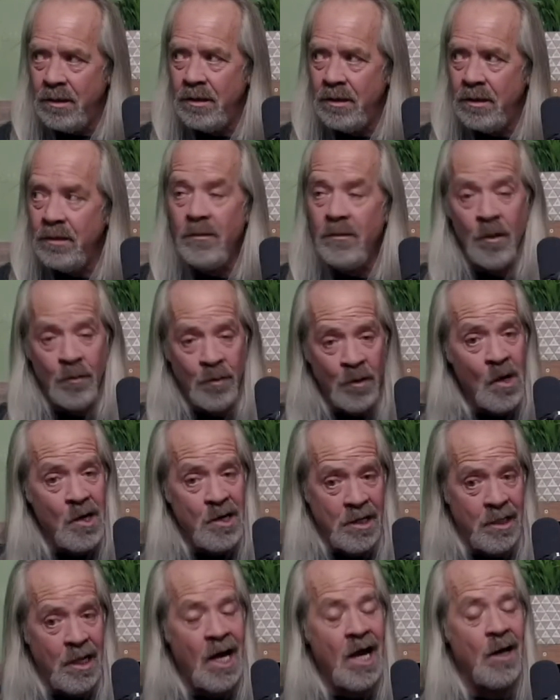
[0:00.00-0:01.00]
They'll point
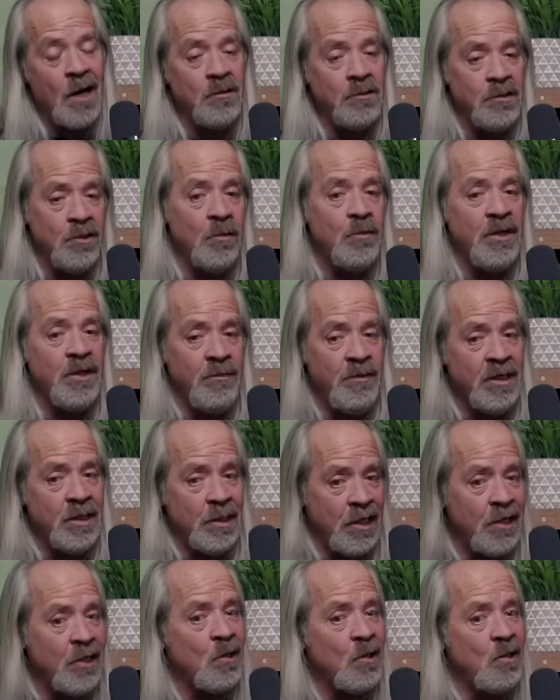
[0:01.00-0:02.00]
it out and you'll be
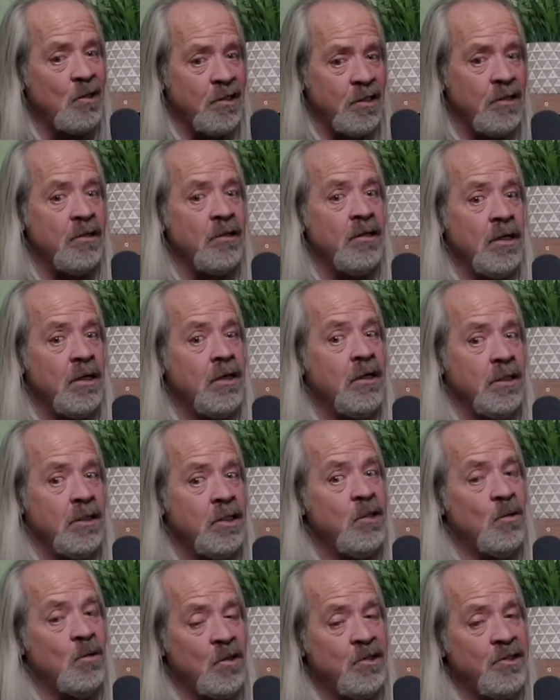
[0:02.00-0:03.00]
belittled and
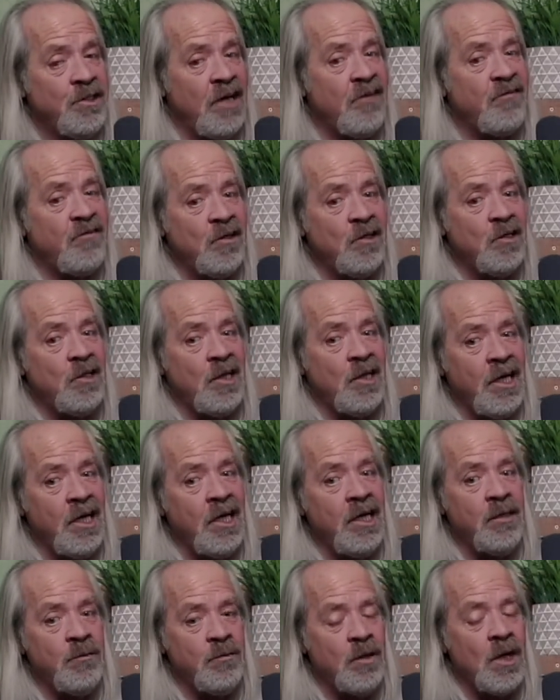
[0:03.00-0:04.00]
you will
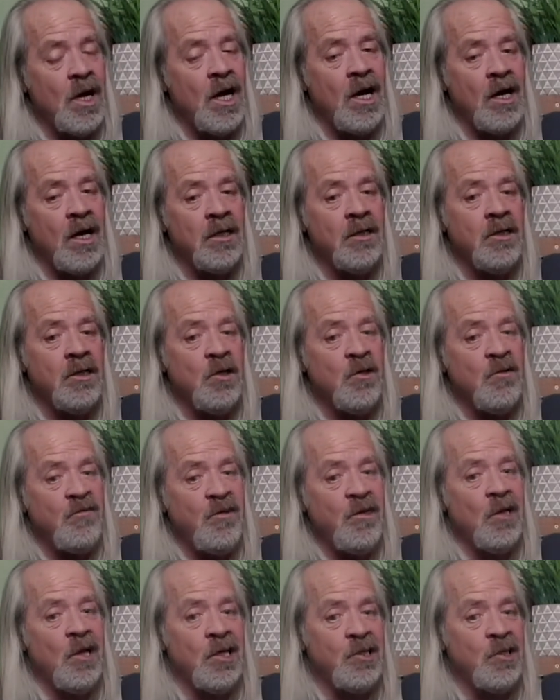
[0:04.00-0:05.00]
definitely
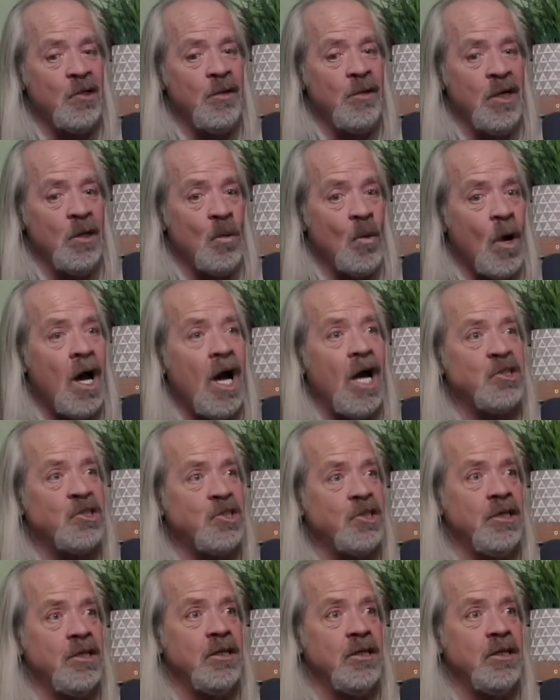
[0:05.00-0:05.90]
feel like you're being watched.